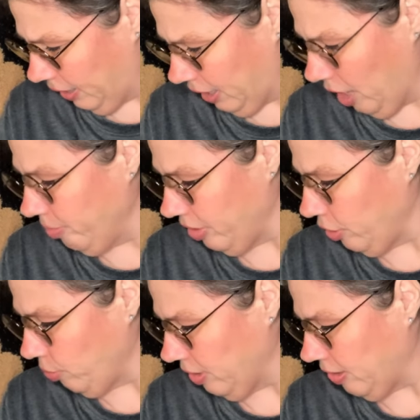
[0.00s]
it comes in
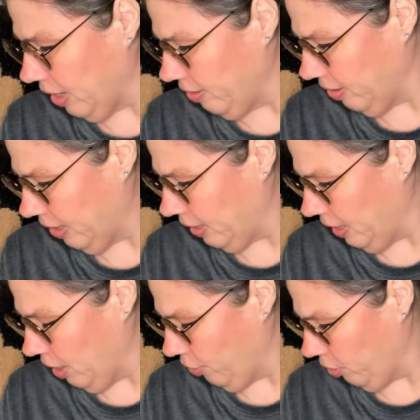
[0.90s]
three sizes like
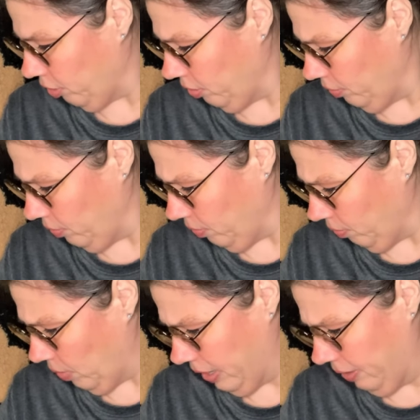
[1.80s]
the other
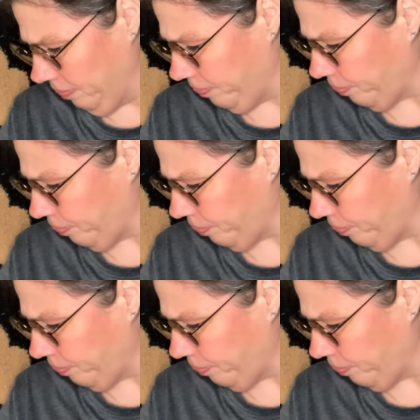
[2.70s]
one.